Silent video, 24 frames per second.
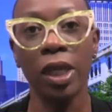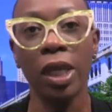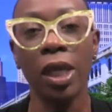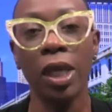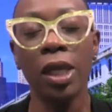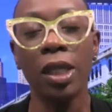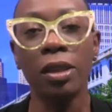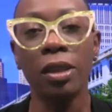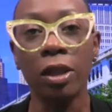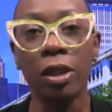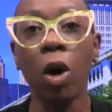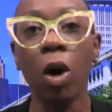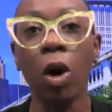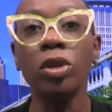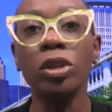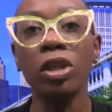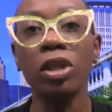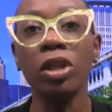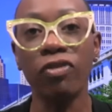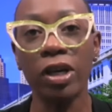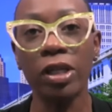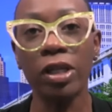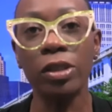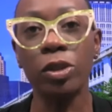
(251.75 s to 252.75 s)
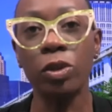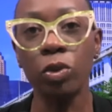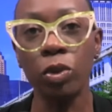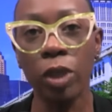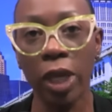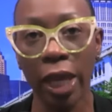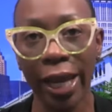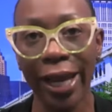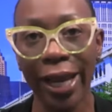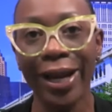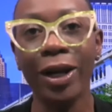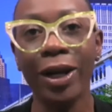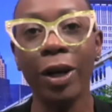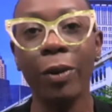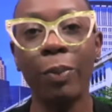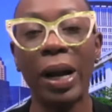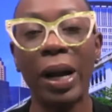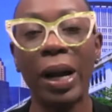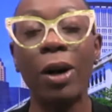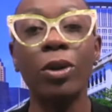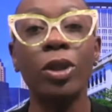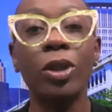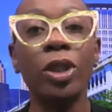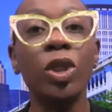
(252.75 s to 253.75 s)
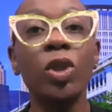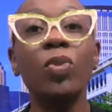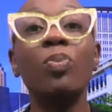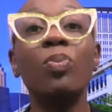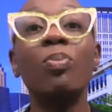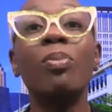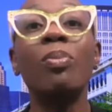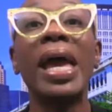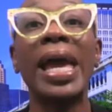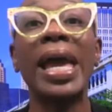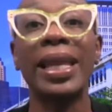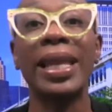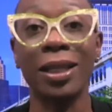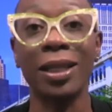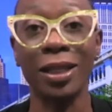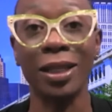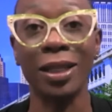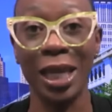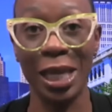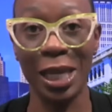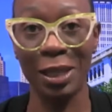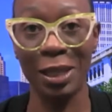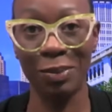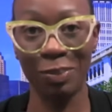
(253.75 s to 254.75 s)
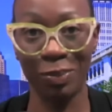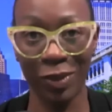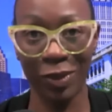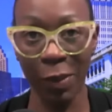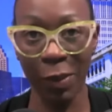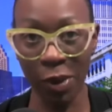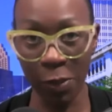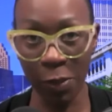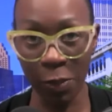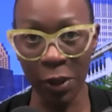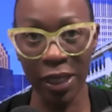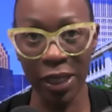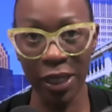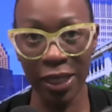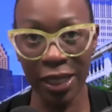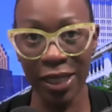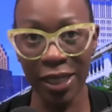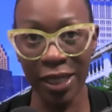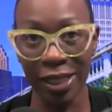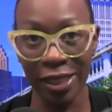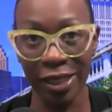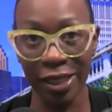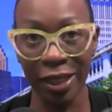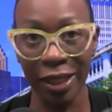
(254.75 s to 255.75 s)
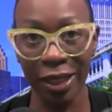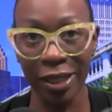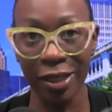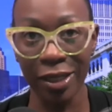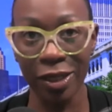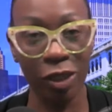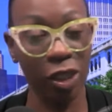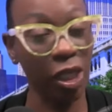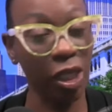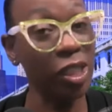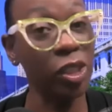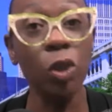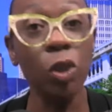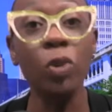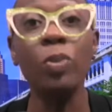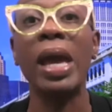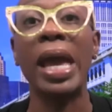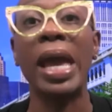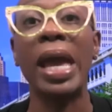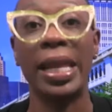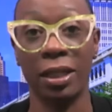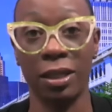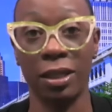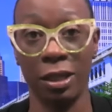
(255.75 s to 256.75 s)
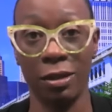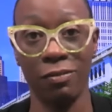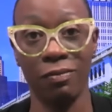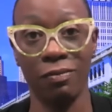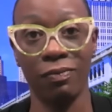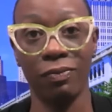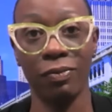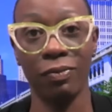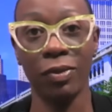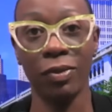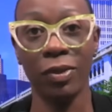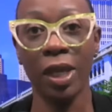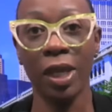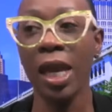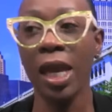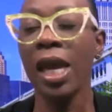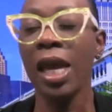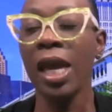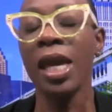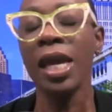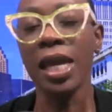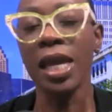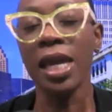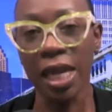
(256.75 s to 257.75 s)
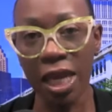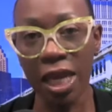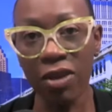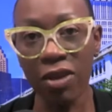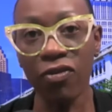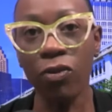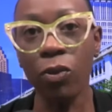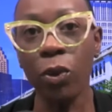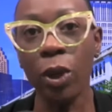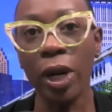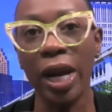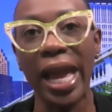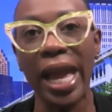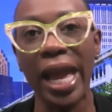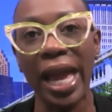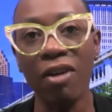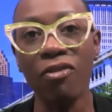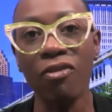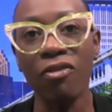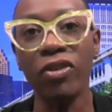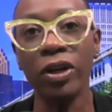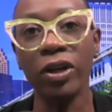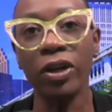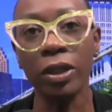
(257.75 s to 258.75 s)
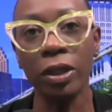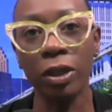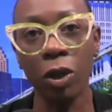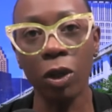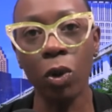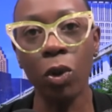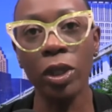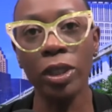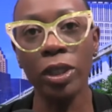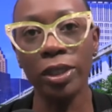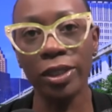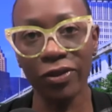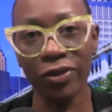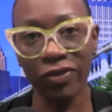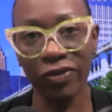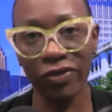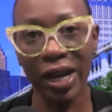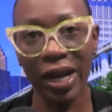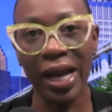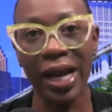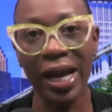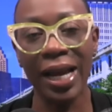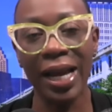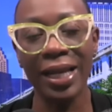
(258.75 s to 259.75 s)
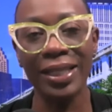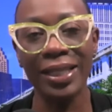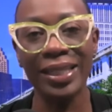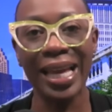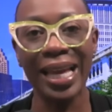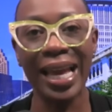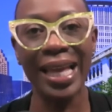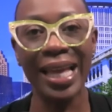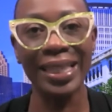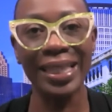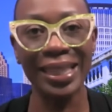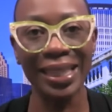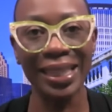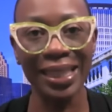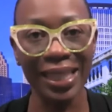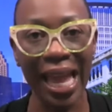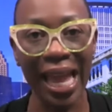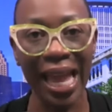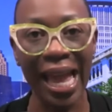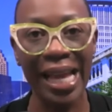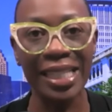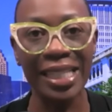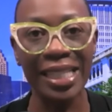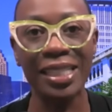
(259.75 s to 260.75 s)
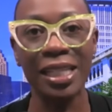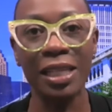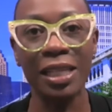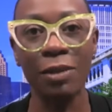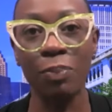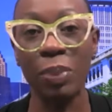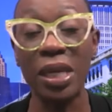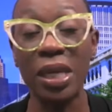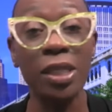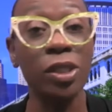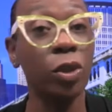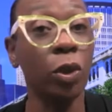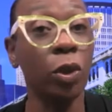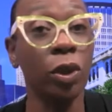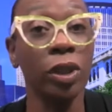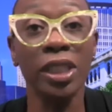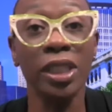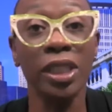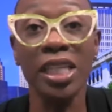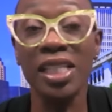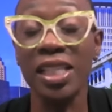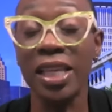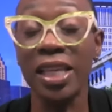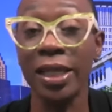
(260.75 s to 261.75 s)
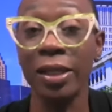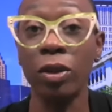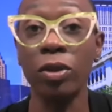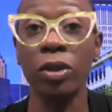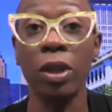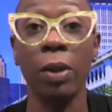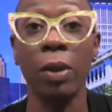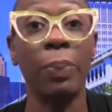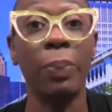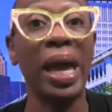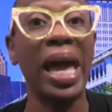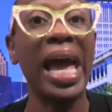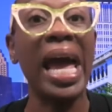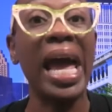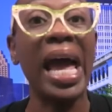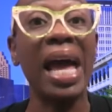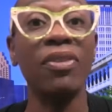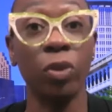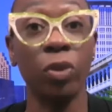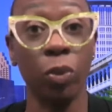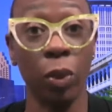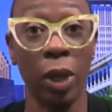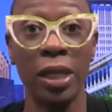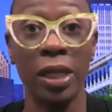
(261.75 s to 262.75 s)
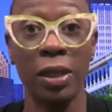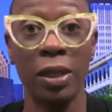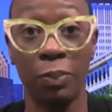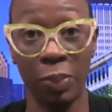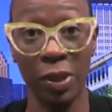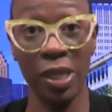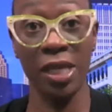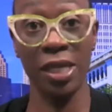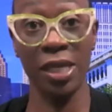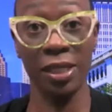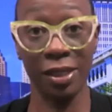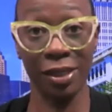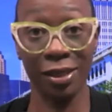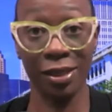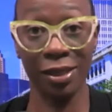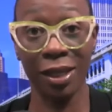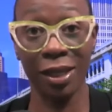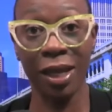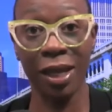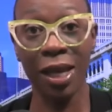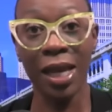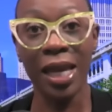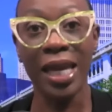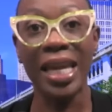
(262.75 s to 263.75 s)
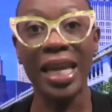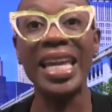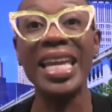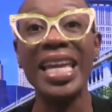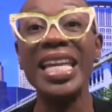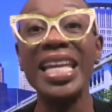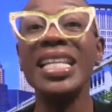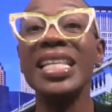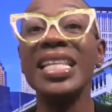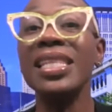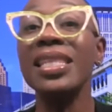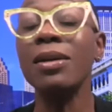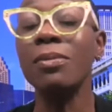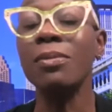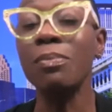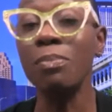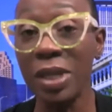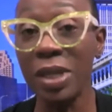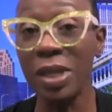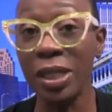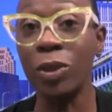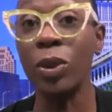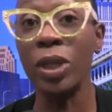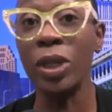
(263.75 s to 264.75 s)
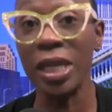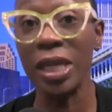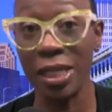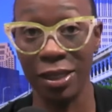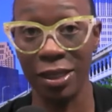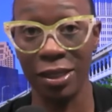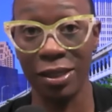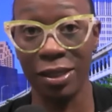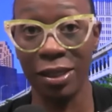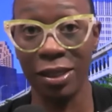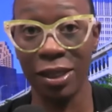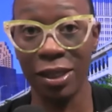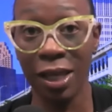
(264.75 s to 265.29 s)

Those of us who care about humanity, let me put it in this lens, just humanity. If we're ever going to find that lasting peace, or at least get on a pathway to peace in the Middle East,